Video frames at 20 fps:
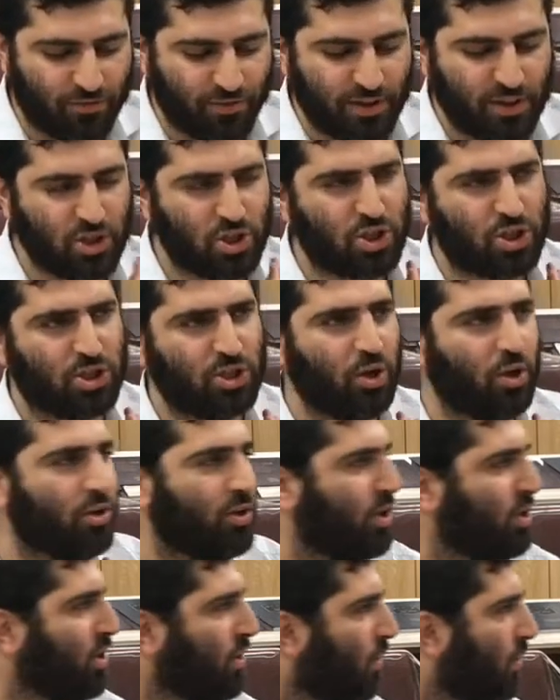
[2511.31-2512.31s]
but you shtok,
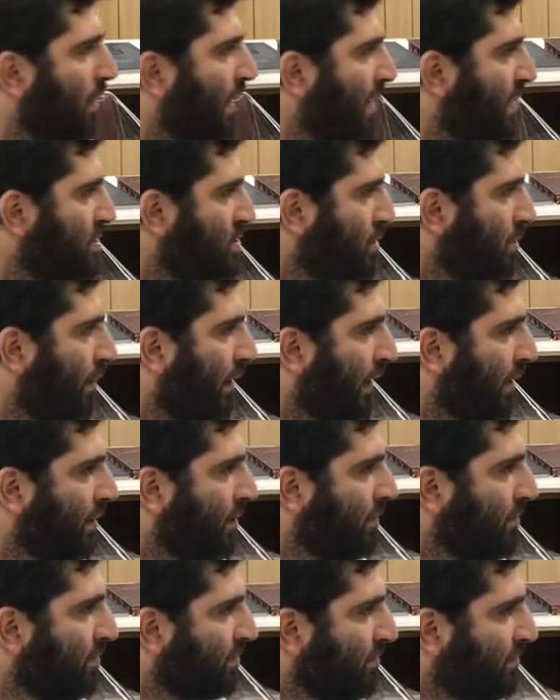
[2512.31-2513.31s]
and you won't answer back.
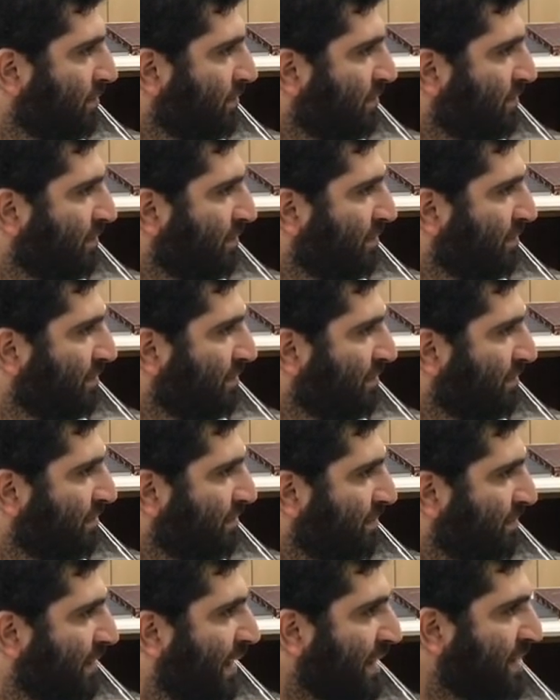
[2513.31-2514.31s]

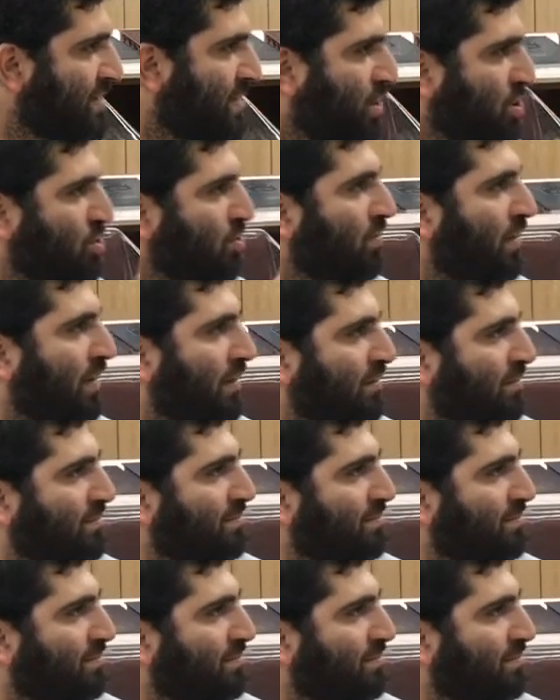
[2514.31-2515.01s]
That's teshuvah.